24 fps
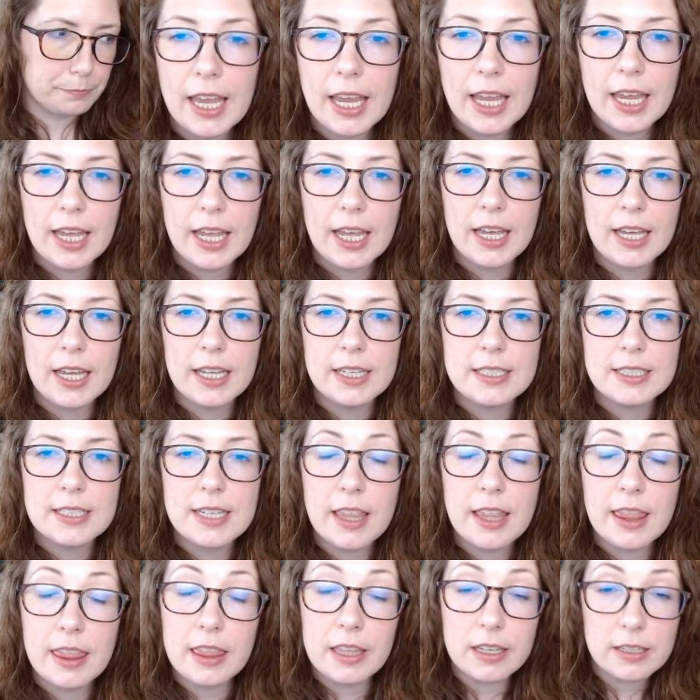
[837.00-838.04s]
And
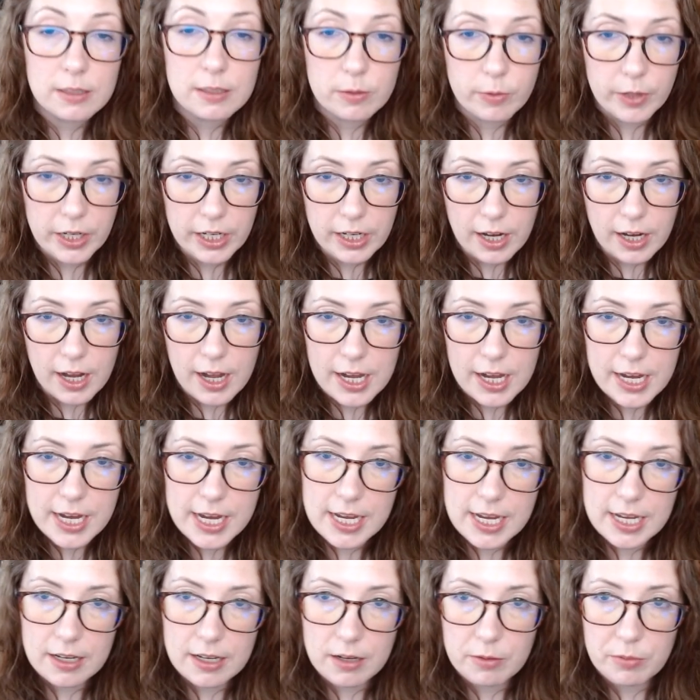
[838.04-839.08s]
this week I
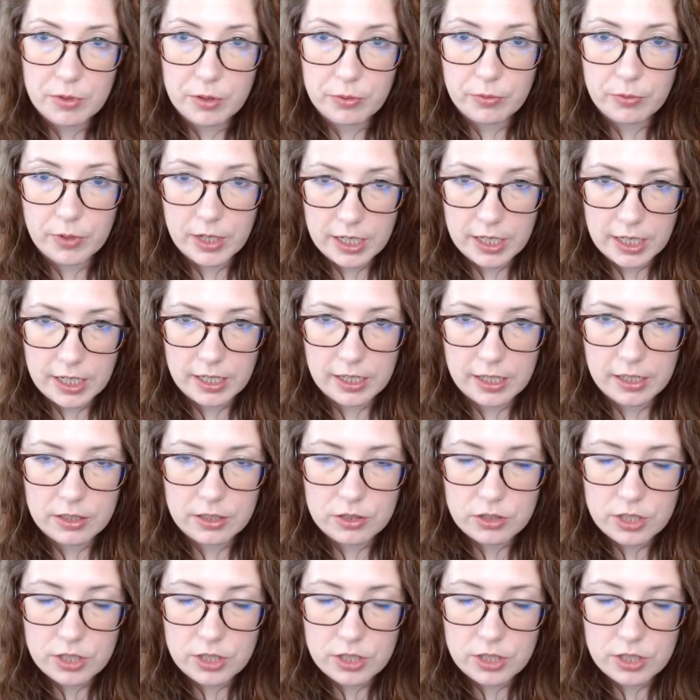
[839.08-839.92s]
am reading